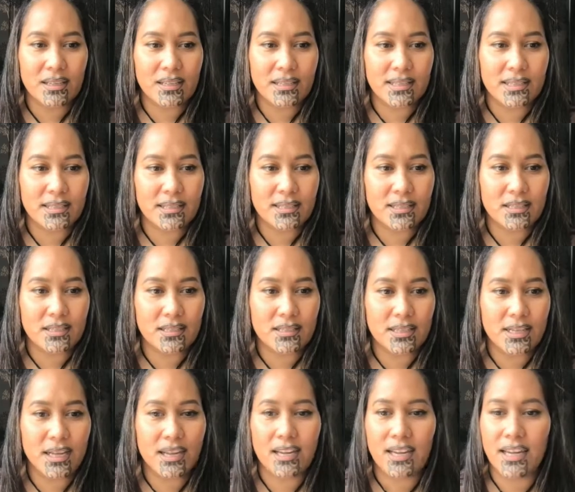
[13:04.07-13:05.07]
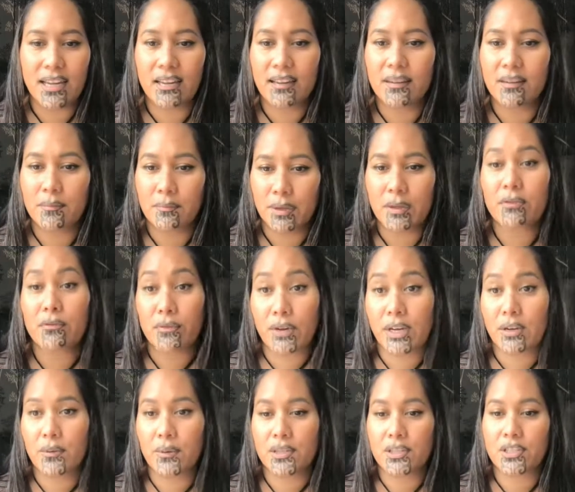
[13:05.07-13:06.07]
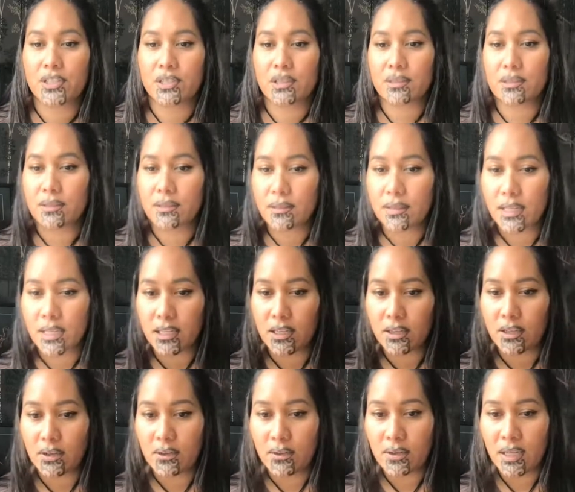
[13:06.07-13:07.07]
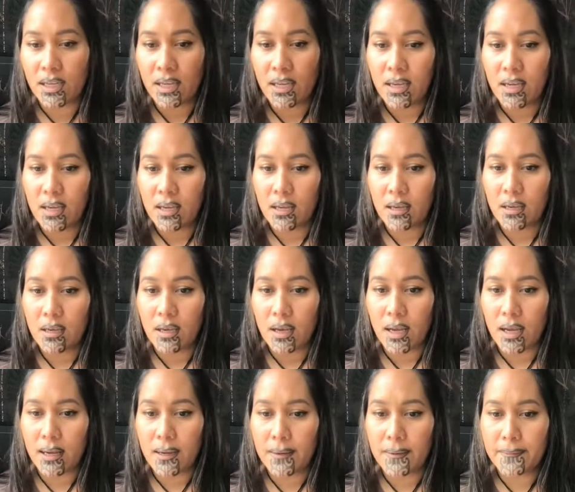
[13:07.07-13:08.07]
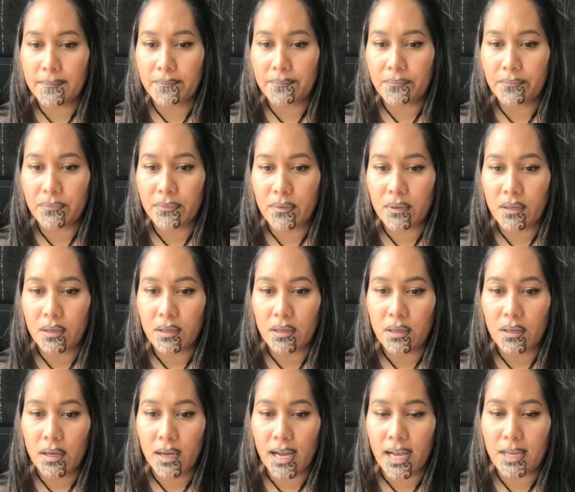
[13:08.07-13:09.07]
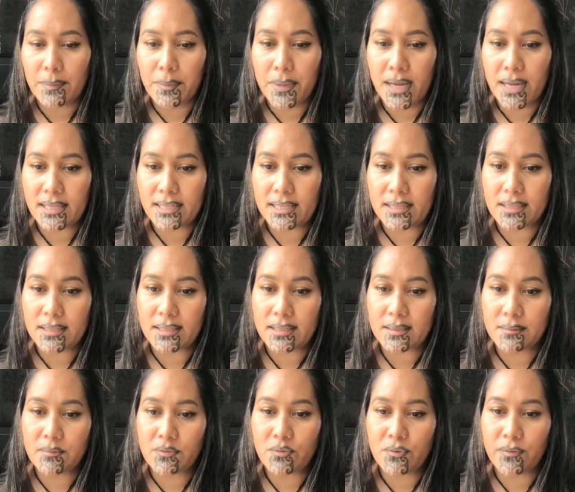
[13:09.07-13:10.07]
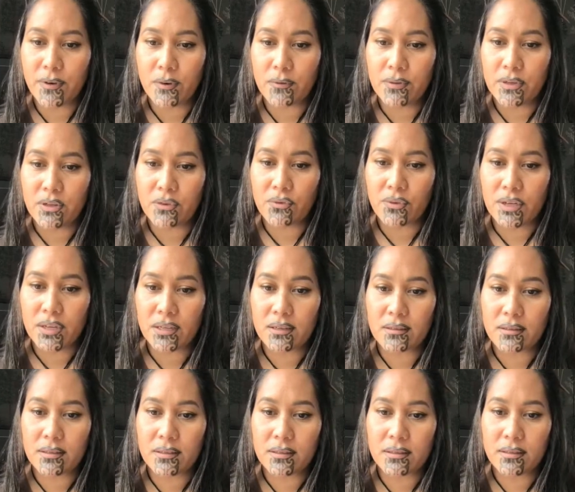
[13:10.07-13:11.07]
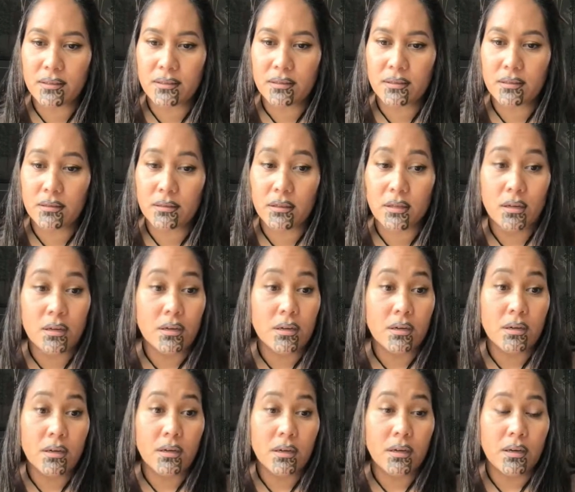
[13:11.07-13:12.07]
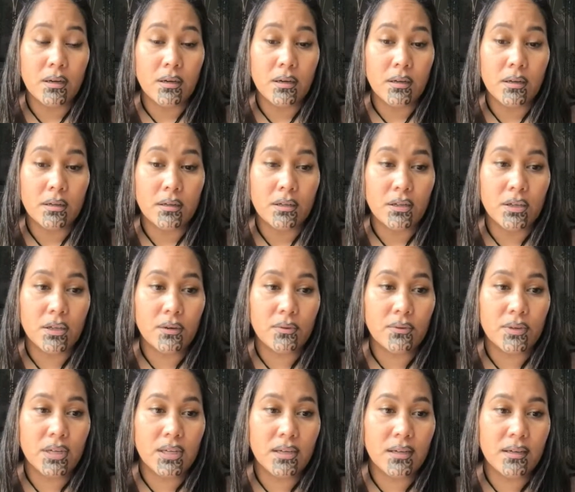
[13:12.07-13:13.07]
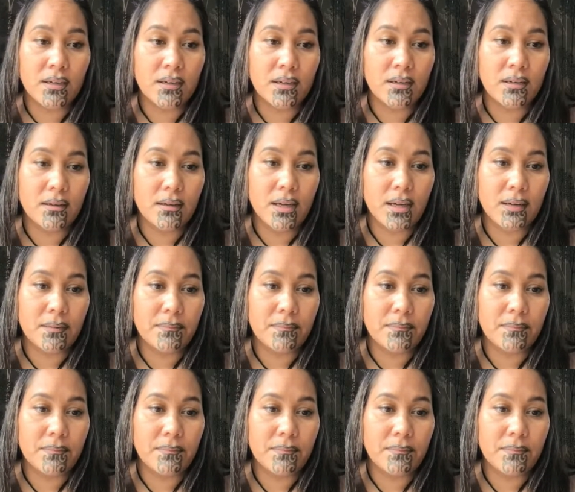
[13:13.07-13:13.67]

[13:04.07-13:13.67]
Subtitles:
it's Shade, but great question. Thank you. APR systems, revolving credit. Kia ora,